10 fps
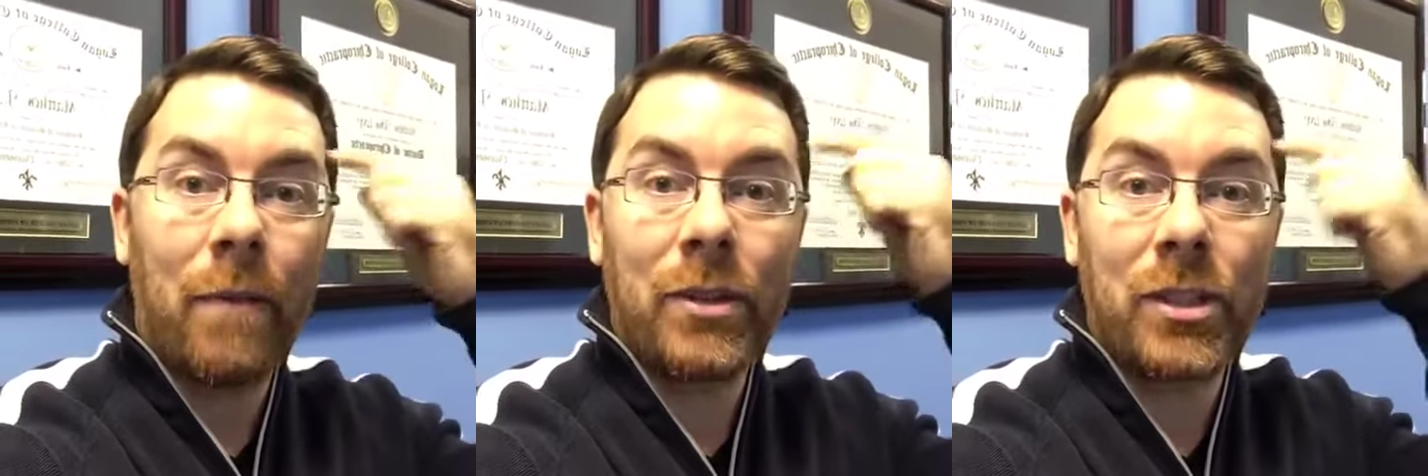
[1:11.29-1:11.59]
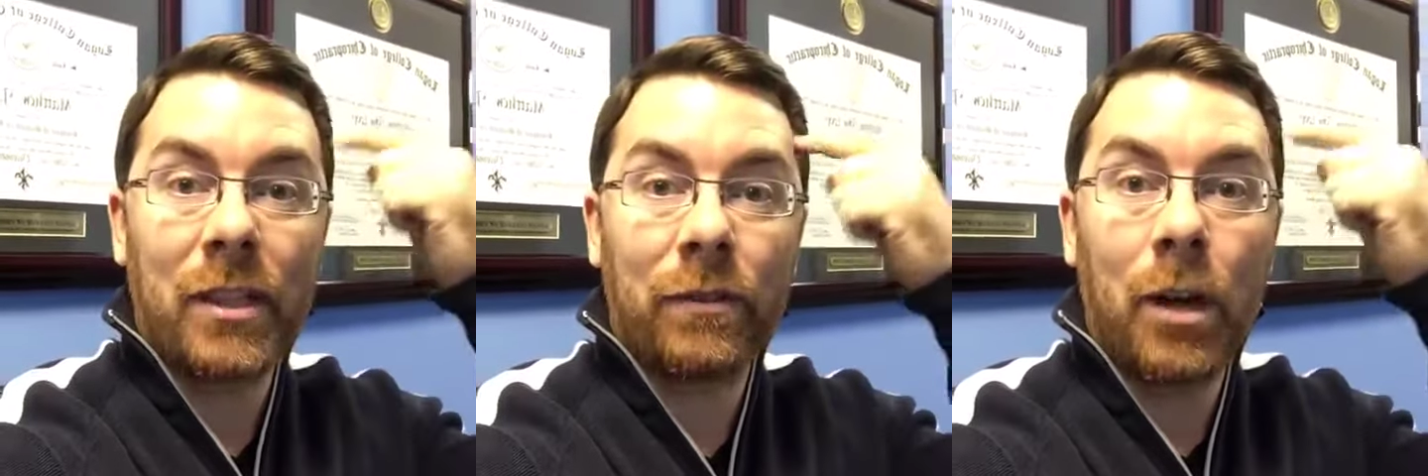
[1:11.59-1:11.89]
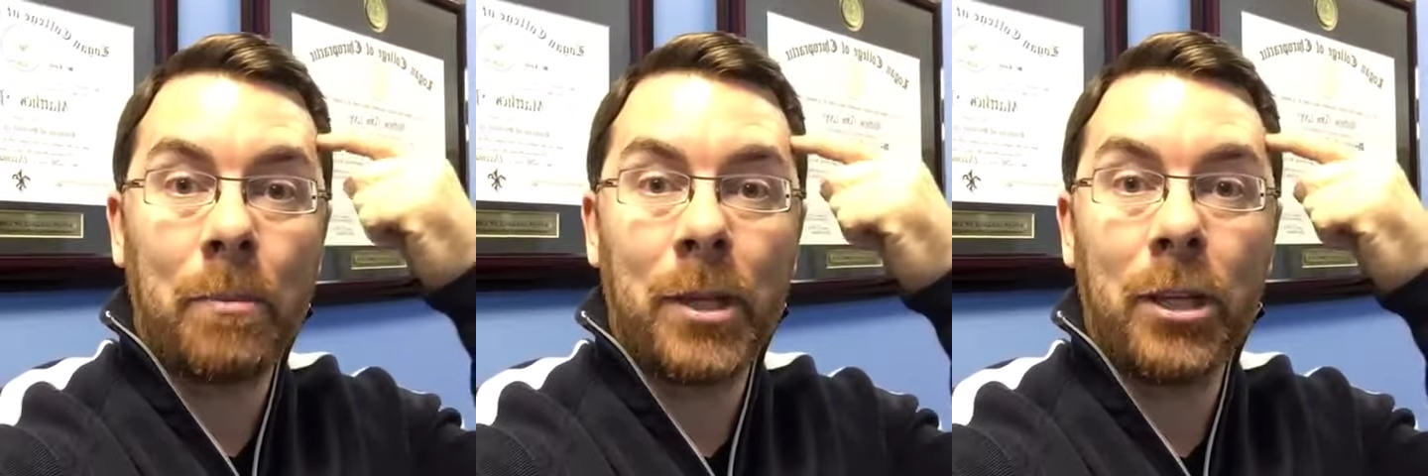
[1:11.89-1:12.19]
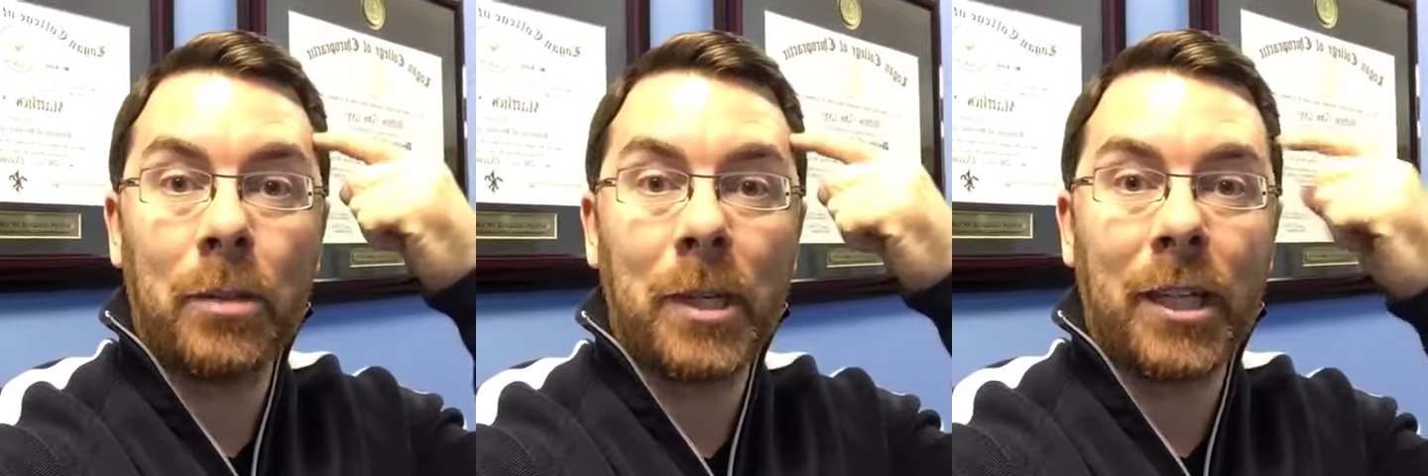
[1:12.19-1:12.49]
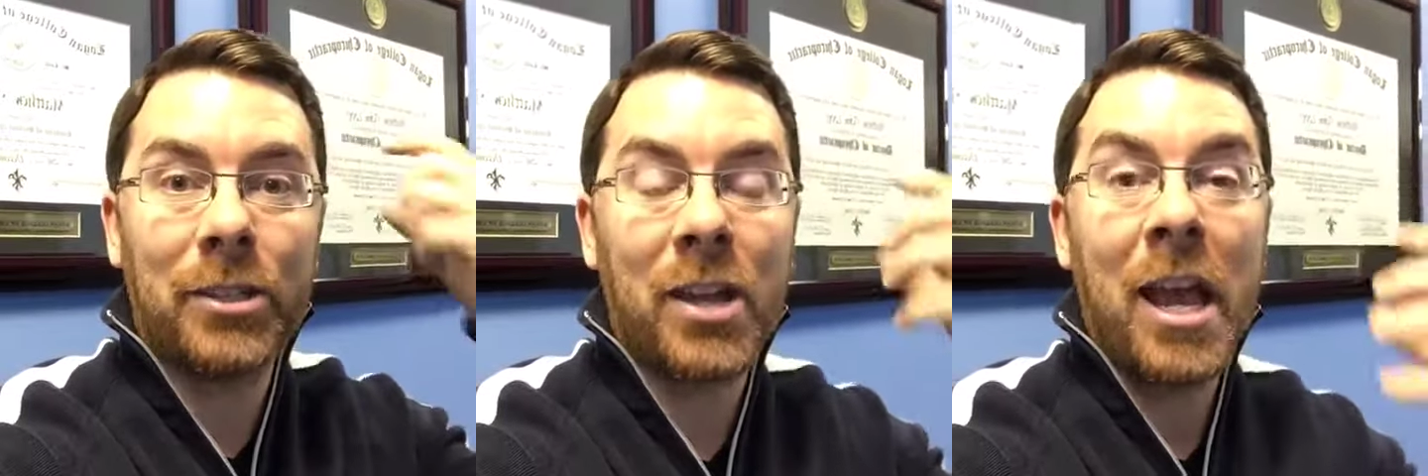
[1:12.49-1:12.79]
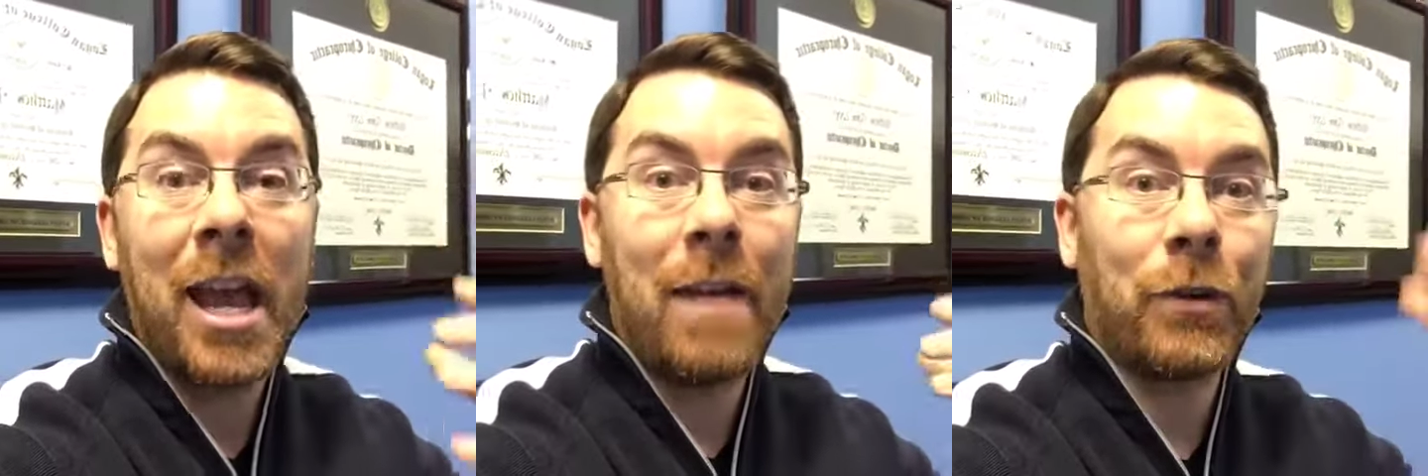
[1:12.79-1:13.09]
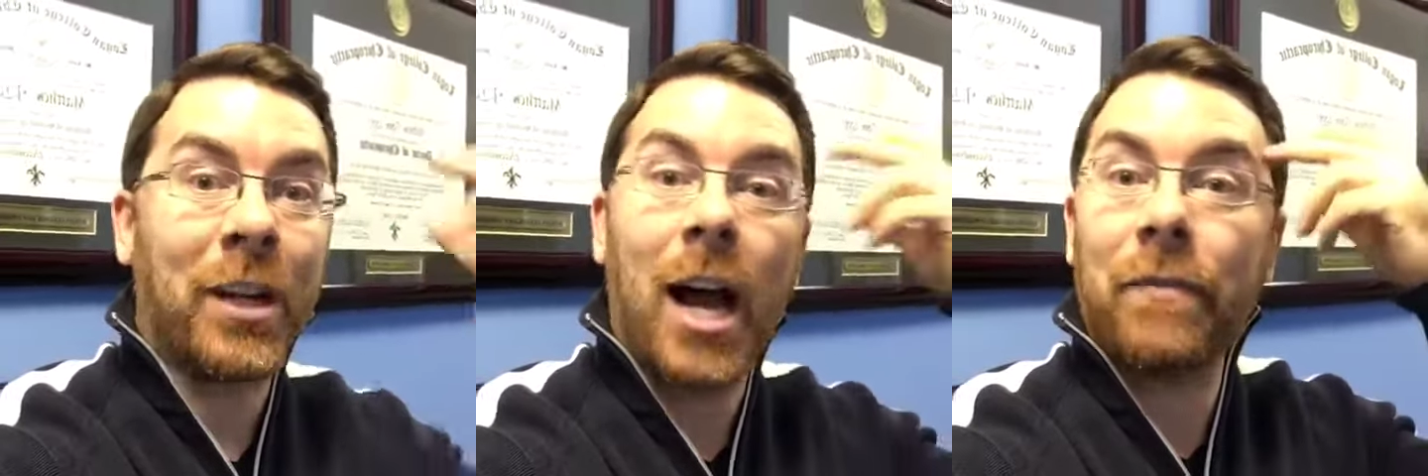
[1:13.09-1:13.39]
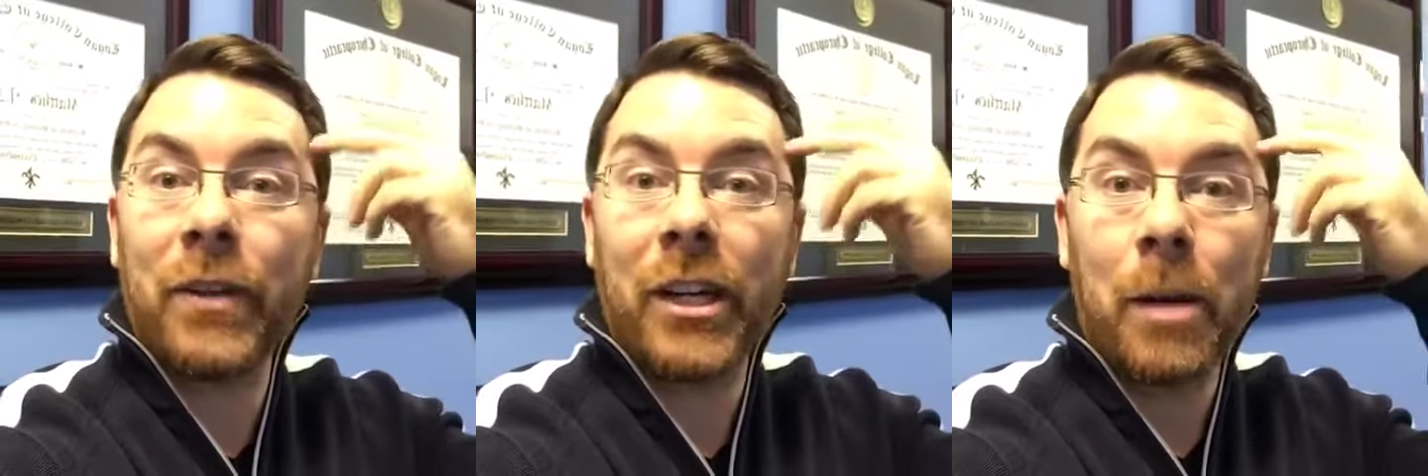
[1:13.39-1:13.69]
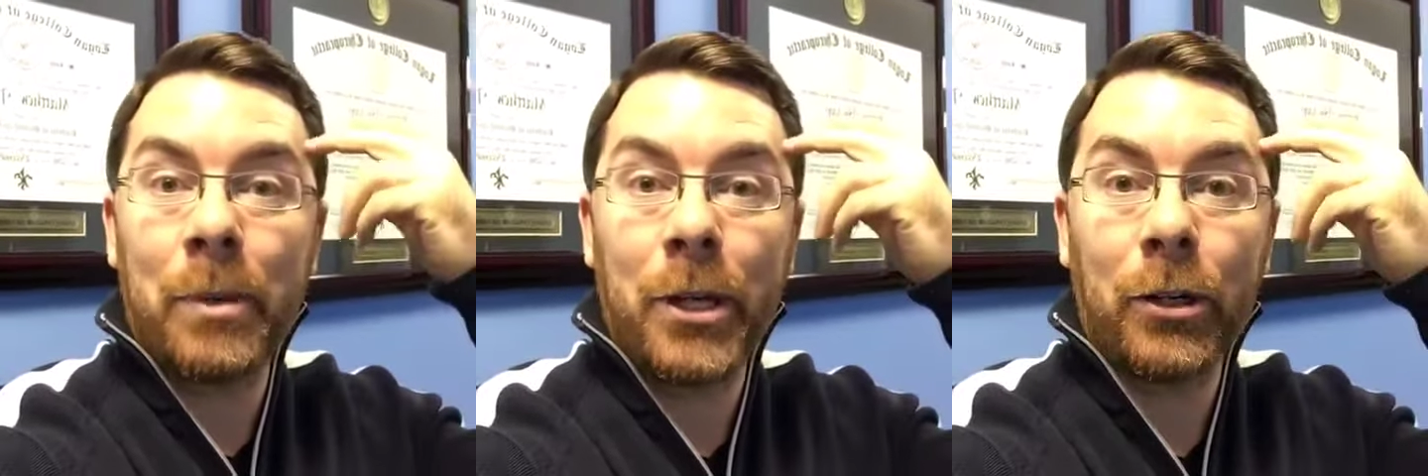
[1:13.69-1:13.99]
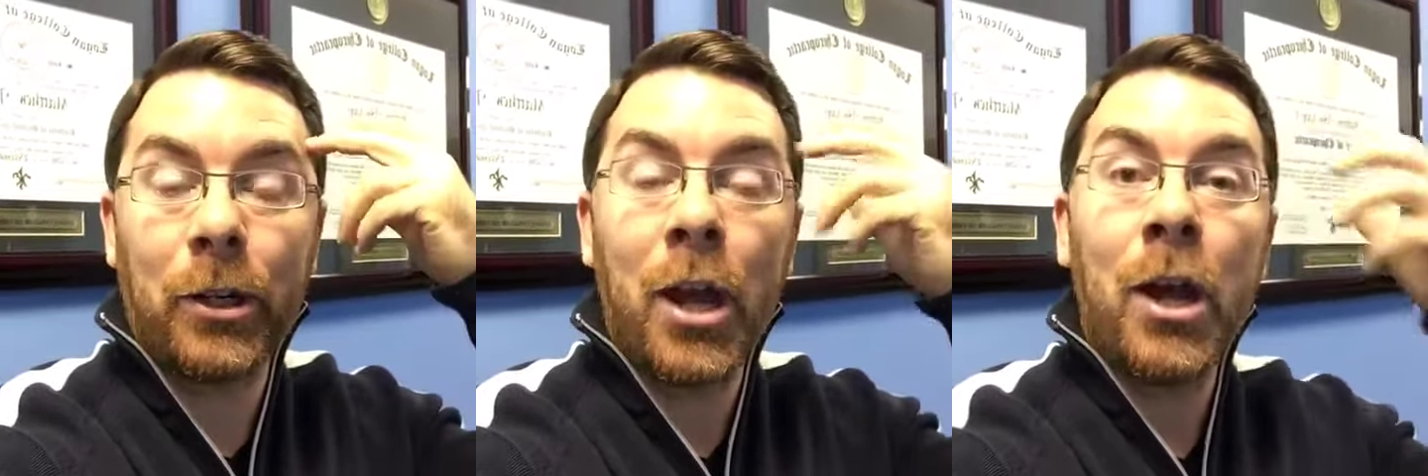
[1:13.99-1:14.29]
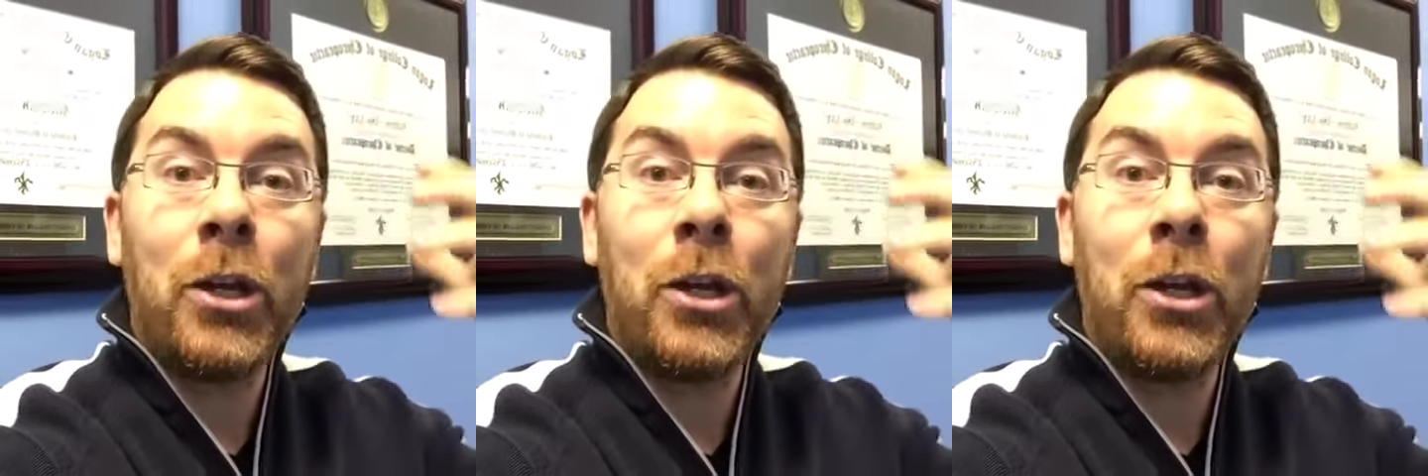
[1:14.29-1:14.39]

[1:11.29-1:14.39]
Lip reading: obviously, for up here, because if you're confident up here,